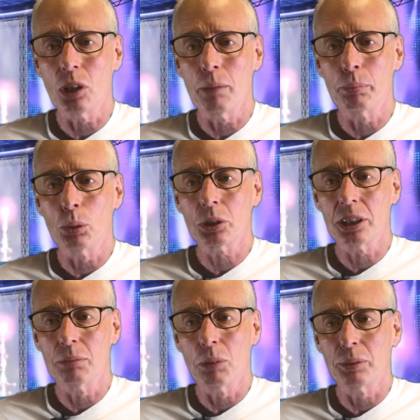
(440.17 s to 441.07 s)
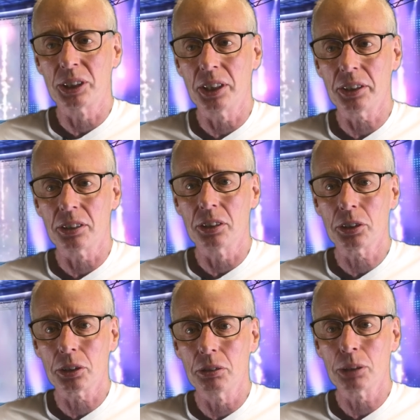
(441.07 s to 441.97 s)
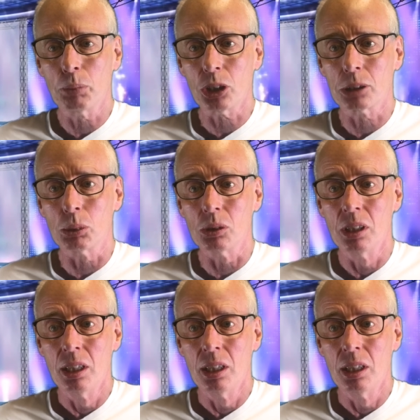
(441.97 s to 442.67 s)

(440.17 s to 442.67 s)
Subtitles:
I bought in my possession as soon as possible.